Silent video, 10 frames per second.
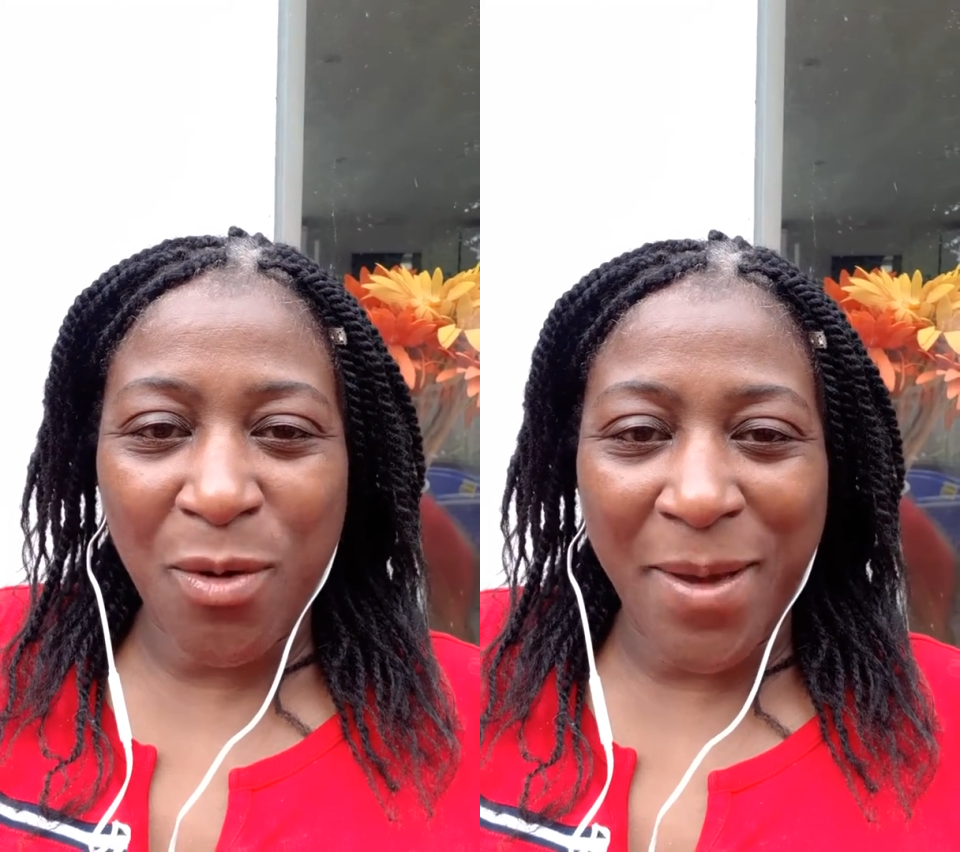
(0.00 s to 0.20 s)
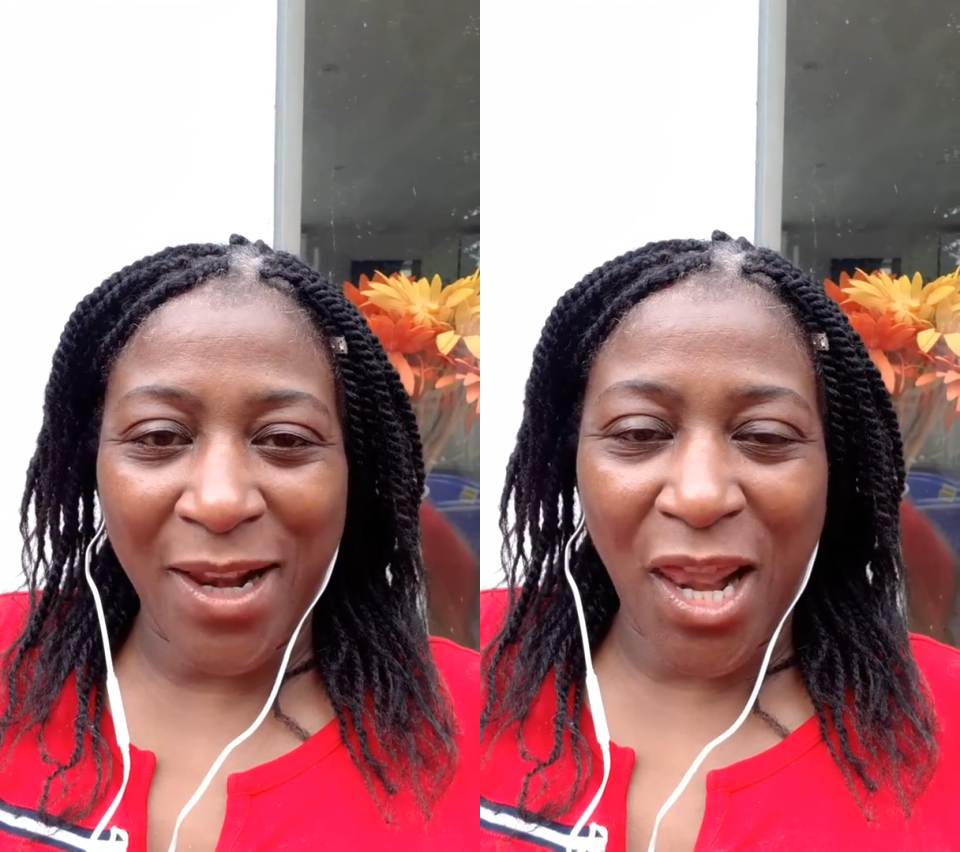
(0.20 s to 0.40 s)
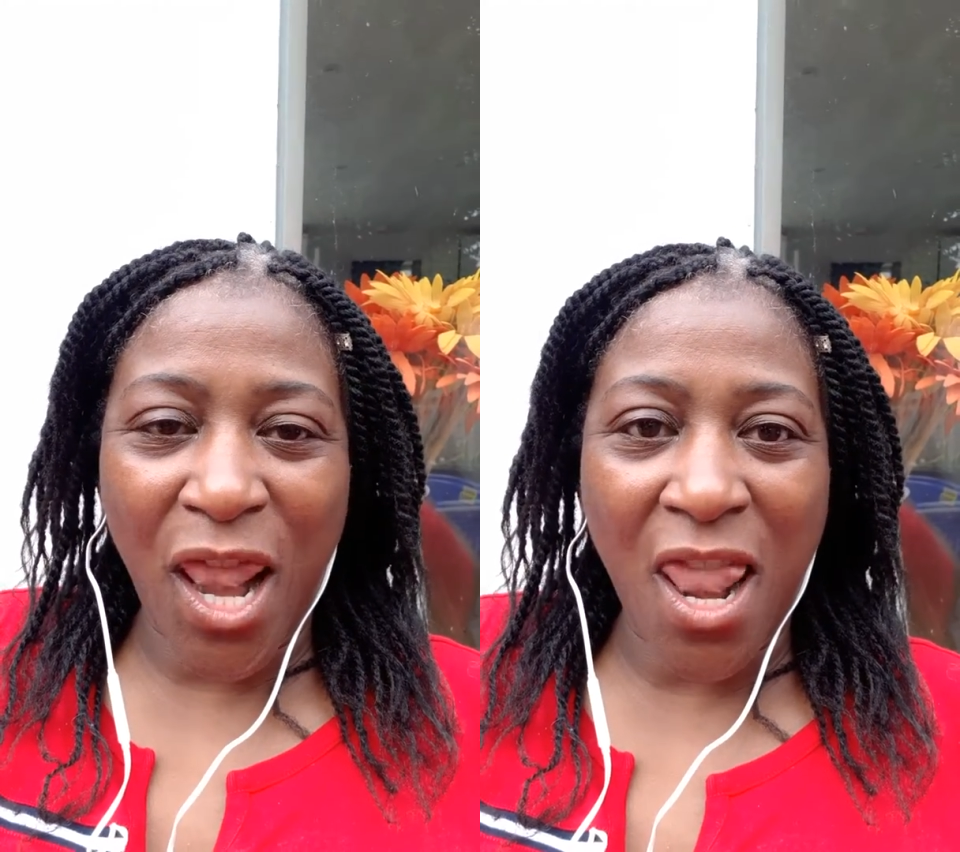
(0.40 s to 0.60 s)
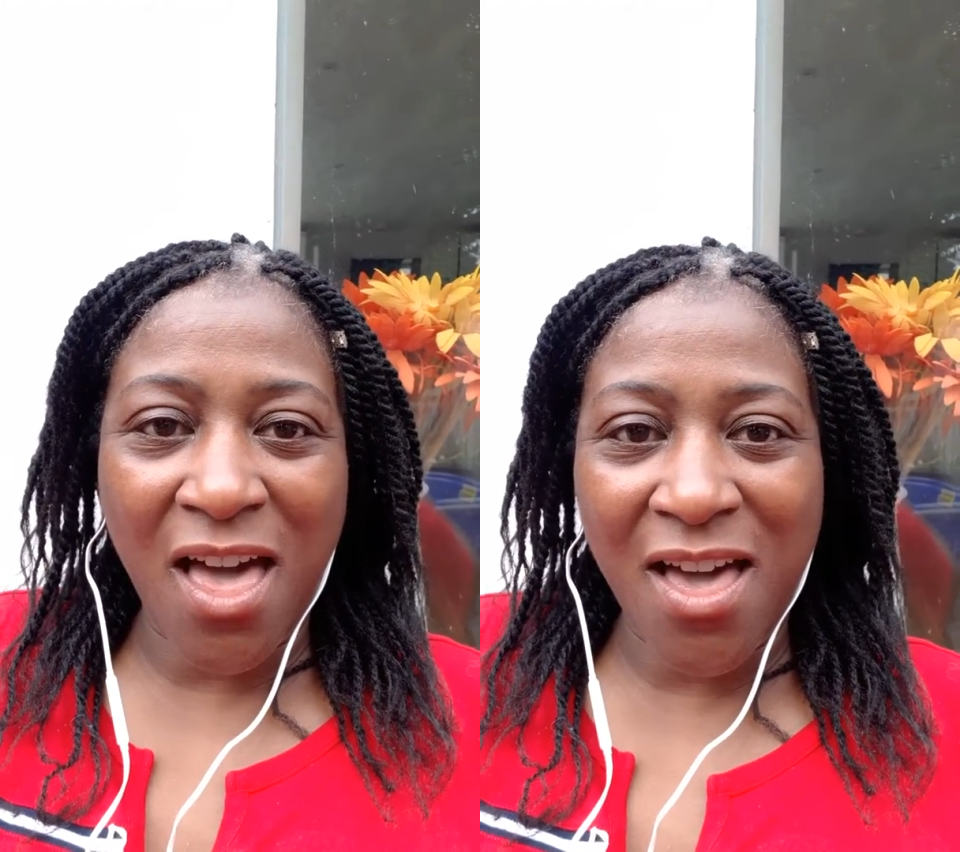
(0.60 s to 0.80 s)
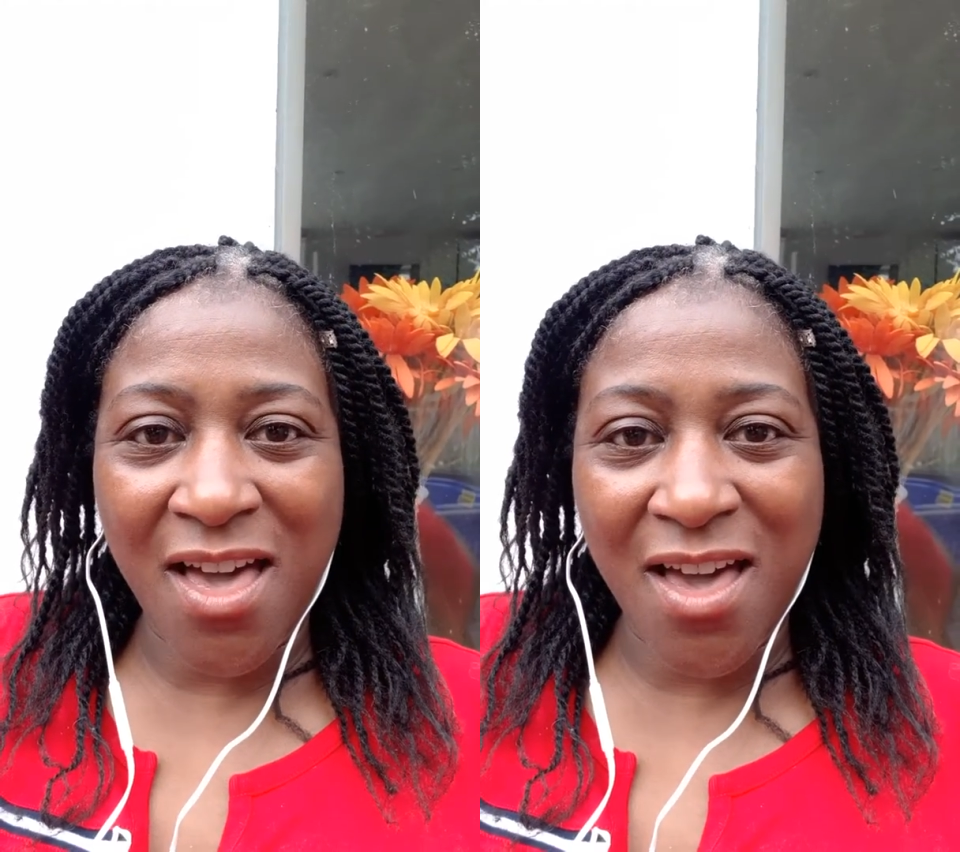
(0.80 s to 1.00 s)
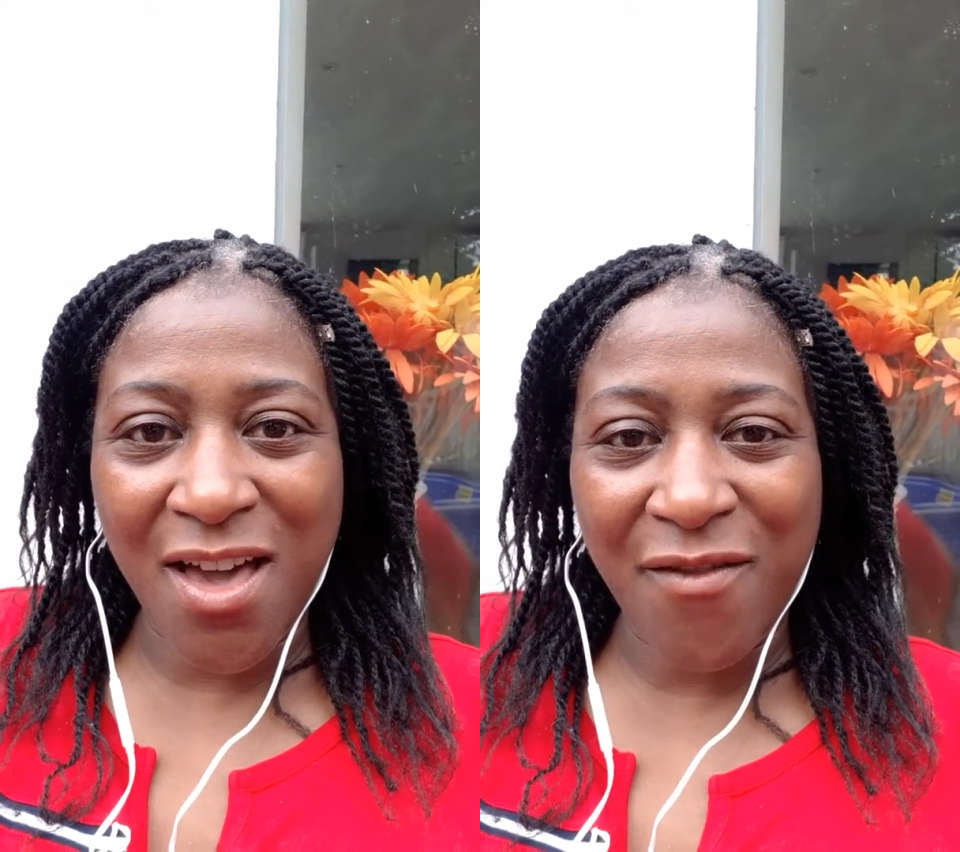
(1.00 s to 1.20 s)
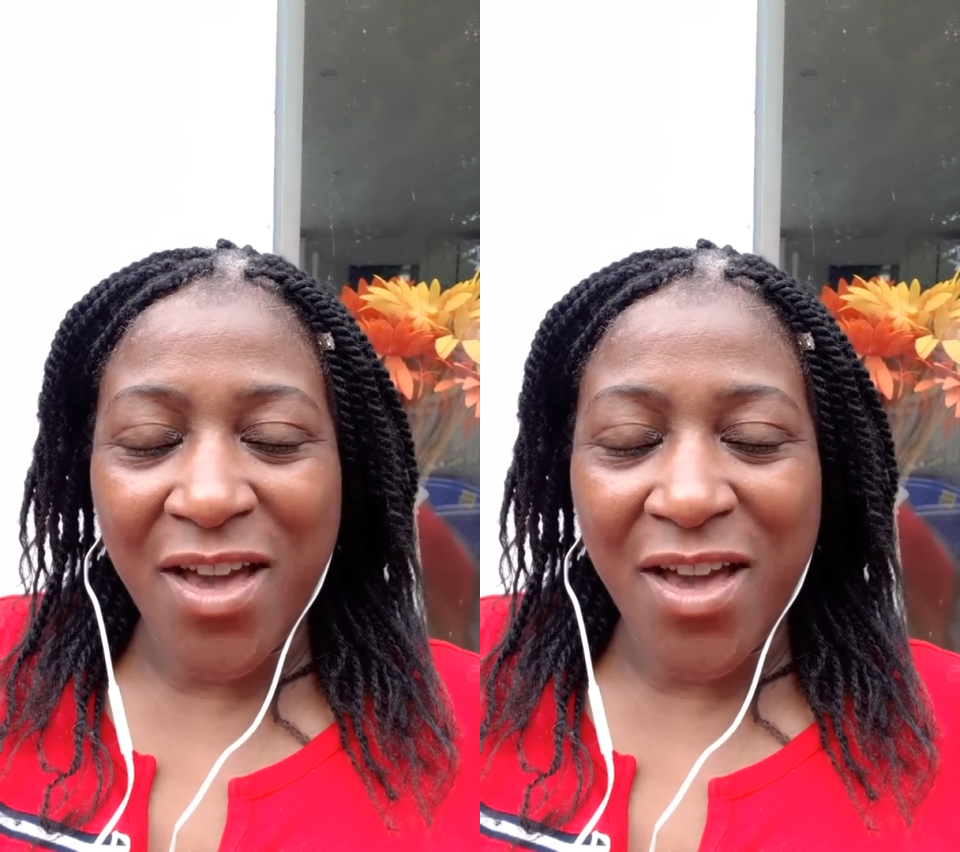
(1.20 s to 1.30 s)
about love.